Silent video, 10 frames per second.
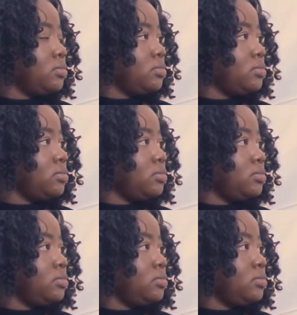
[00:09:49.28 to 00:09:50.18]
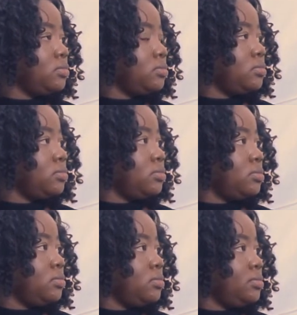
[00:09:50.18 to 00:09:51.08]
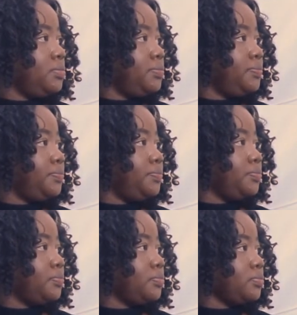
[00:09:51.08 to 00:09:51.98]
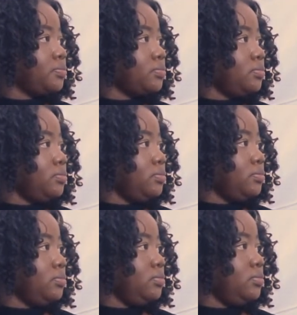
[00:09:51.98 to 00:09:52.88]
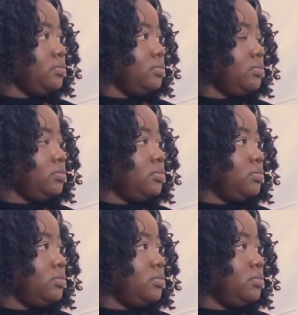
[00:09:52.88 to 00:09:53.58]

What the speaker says: [no speech]